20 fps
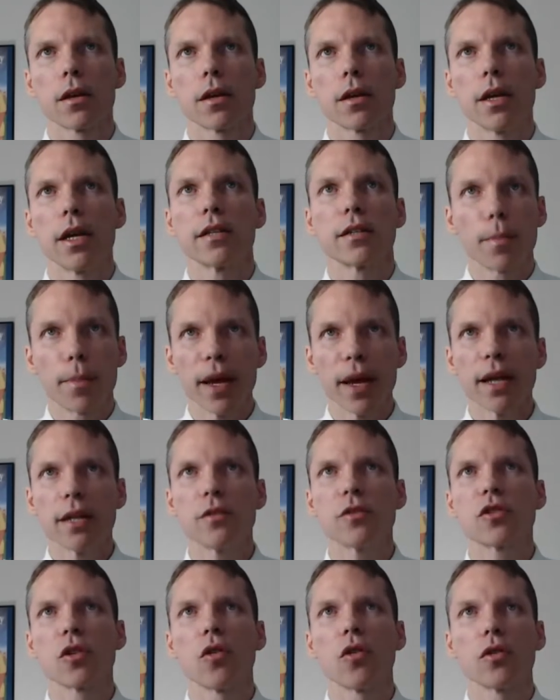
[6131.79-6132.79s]
It
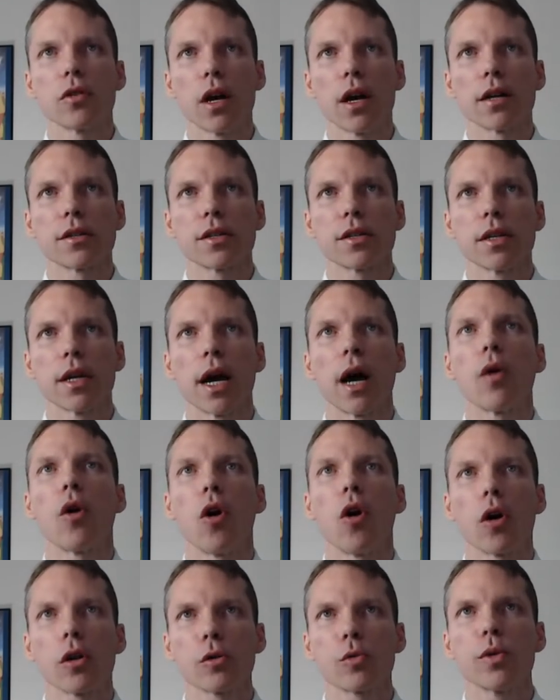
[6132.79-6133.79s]
depends on us, how
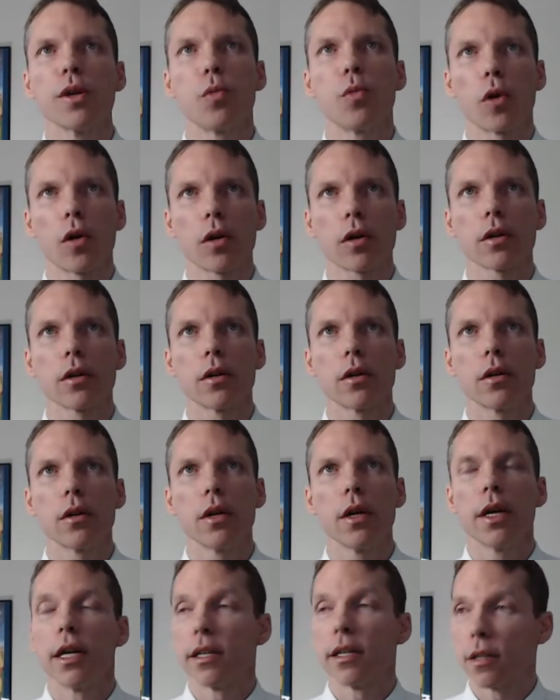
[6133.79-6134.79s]
hard we work.
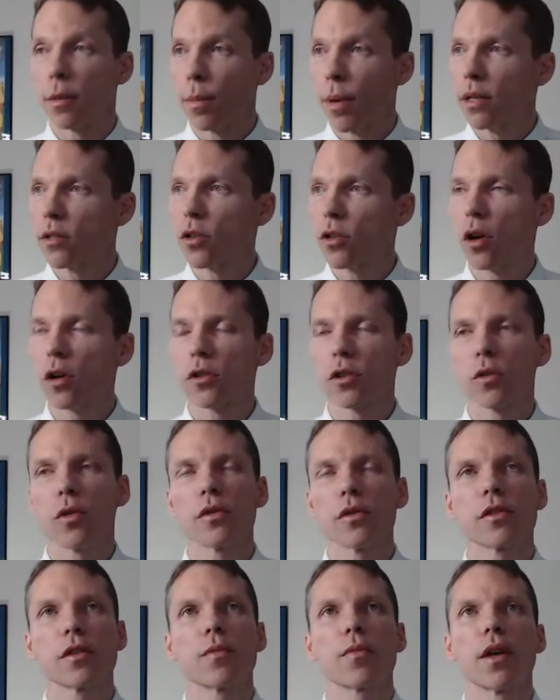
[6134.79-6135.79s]
It depends also
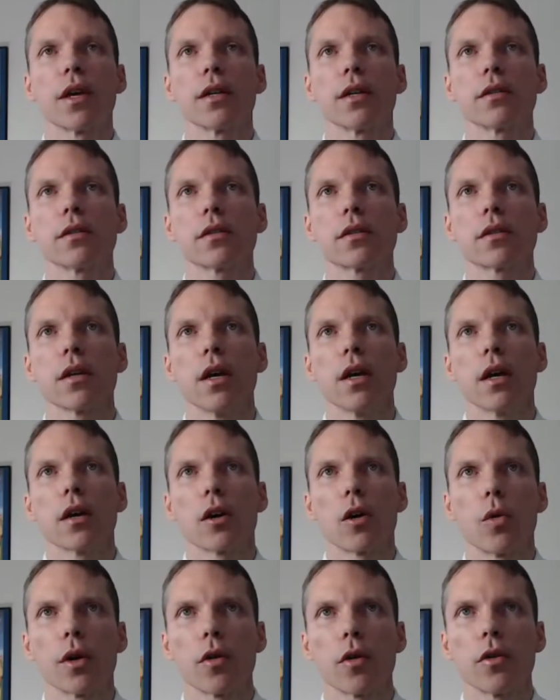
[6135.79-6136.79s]
on some things
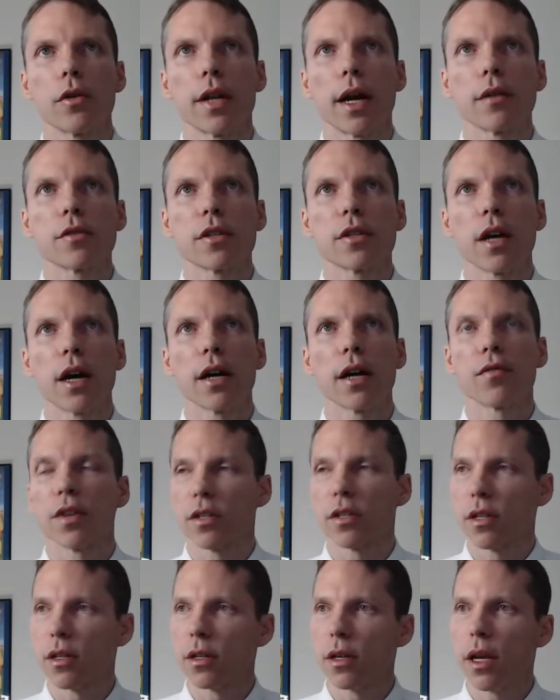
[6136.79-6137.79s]
going on outside of
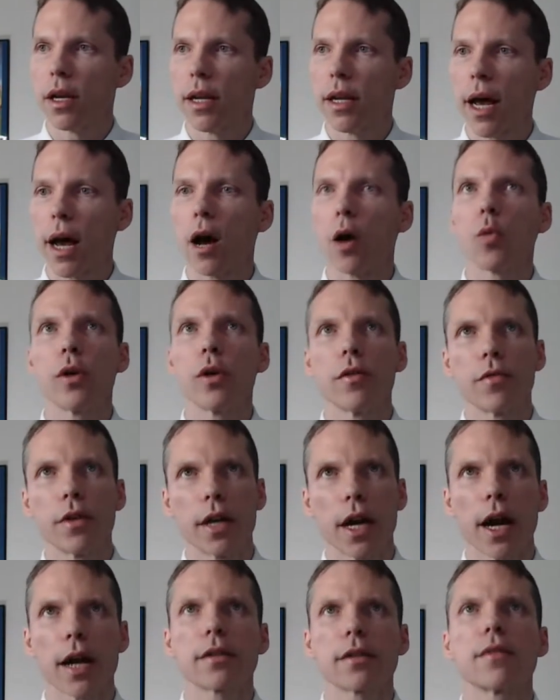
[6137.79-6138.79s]
us and how we
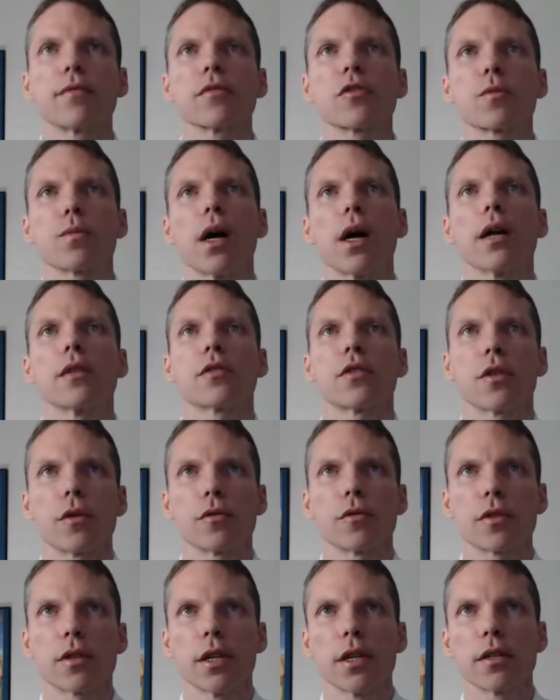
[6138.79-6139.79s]
react and respond to
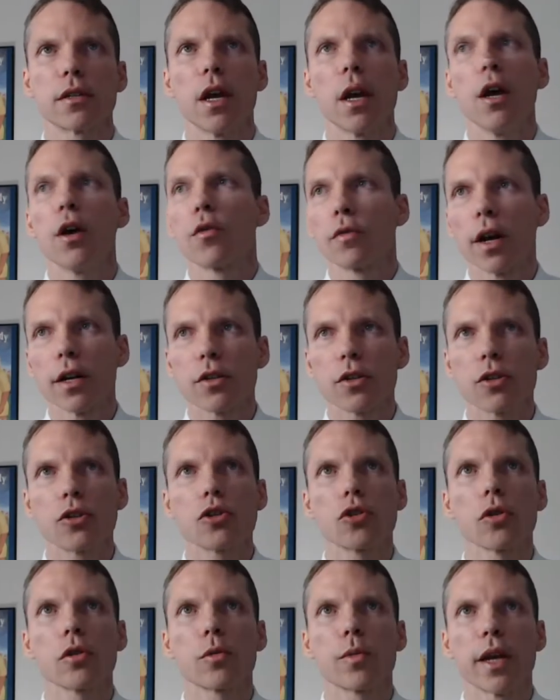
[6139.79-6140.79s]
those things. Rest
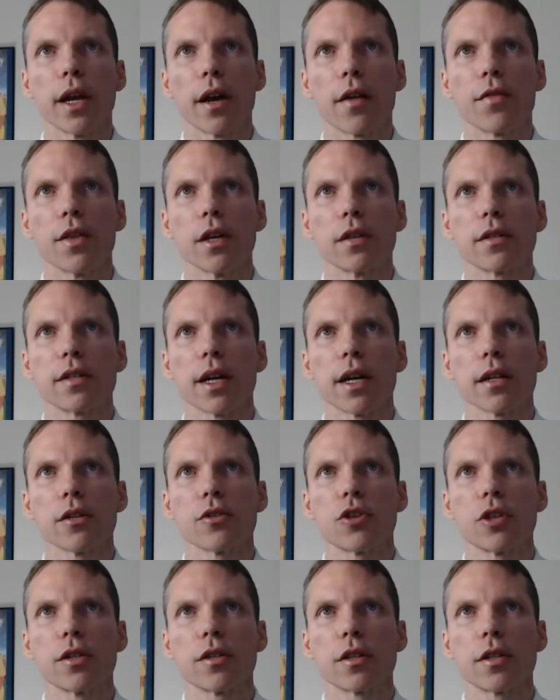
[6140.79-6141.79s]
assured, we have the
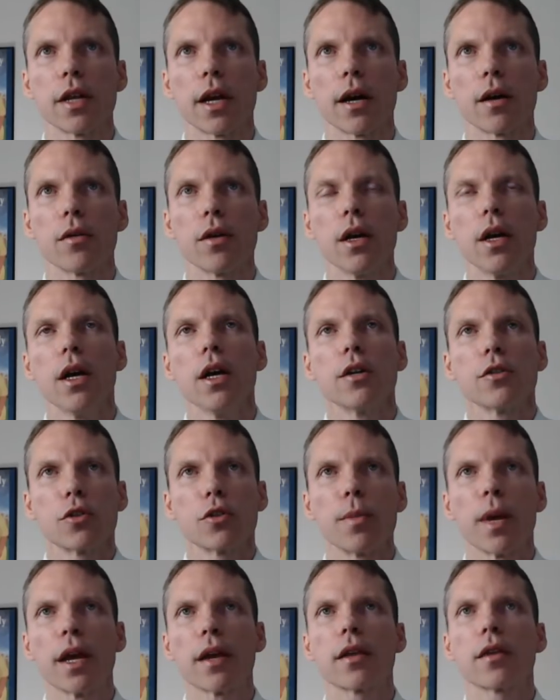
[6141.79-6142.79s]
intelligence now to
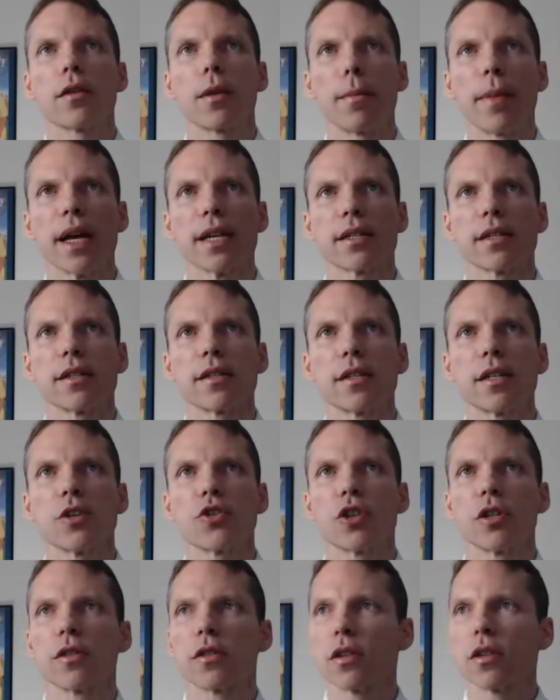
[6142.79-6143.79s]
make the best
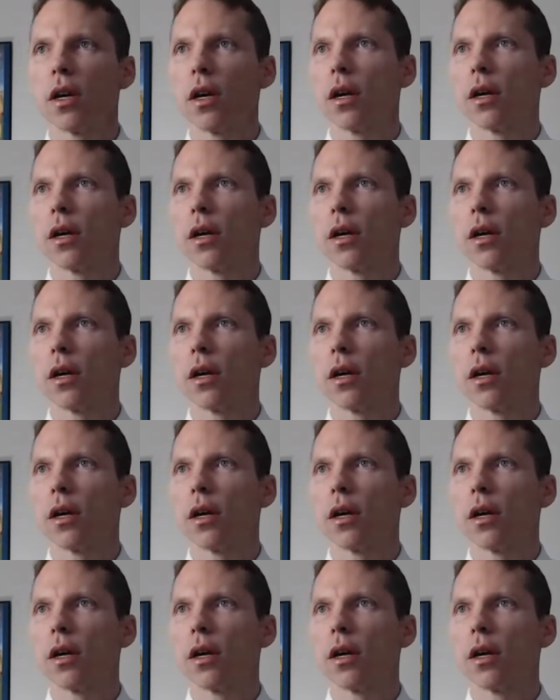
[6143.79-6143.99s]
decisions